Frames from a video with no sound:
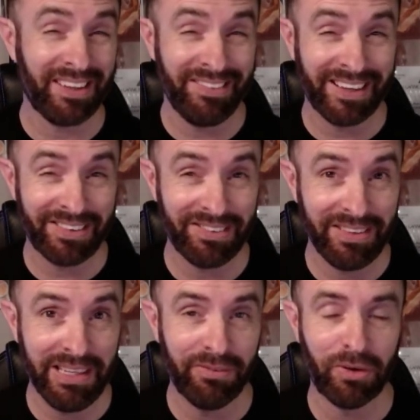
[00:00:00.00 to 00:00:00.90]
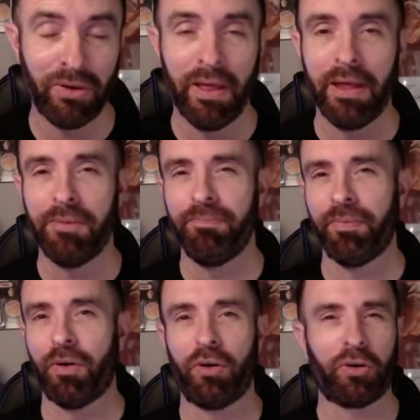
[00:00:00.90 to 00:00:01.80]
he's not just evil.
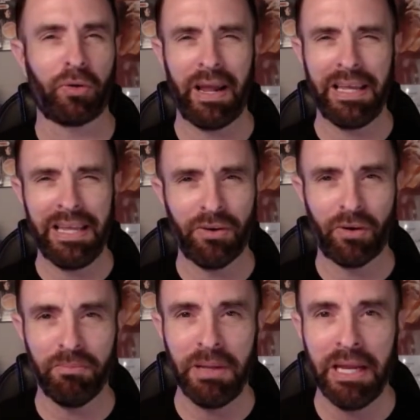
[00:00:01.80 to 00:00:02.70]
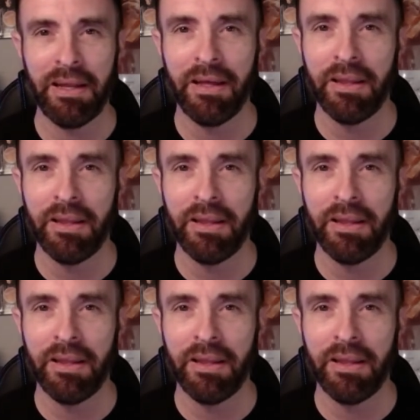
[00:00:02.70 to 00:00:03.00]
or cranky or mean.